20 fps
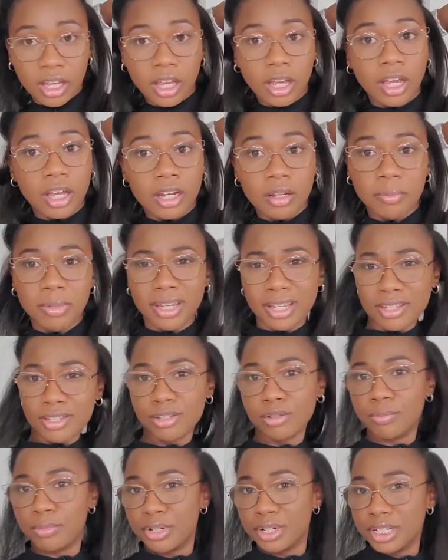gonna be a
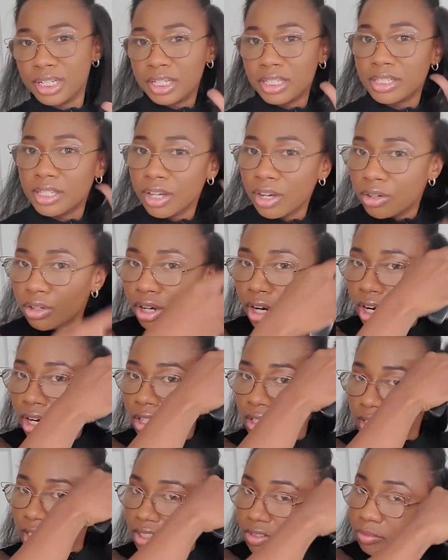super detailed
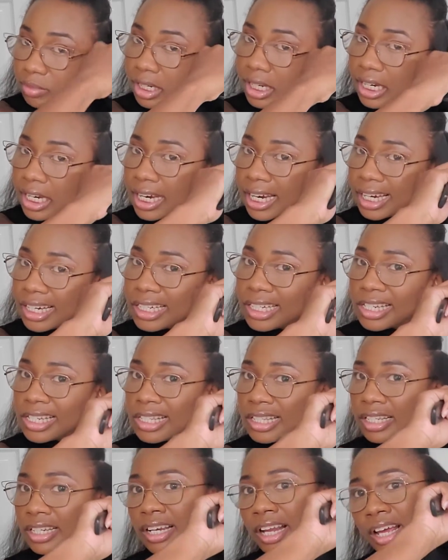curling in my hair,
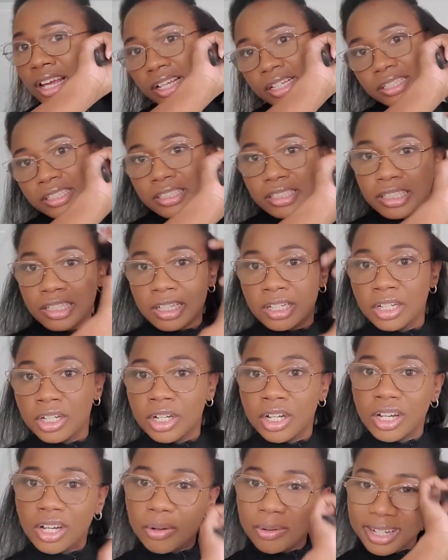just a nice
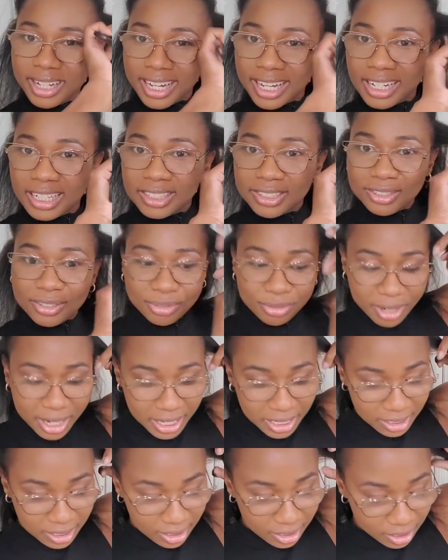quick kind of
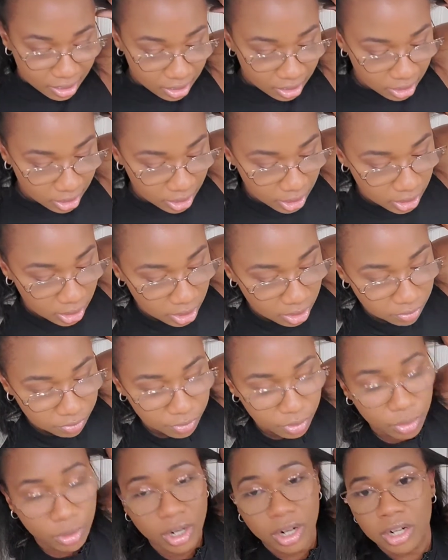straighten and then a
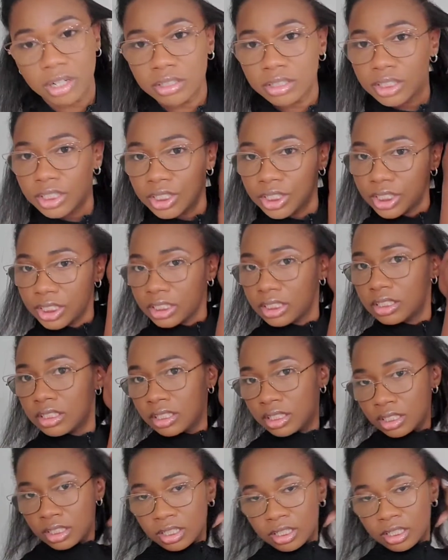few curls to just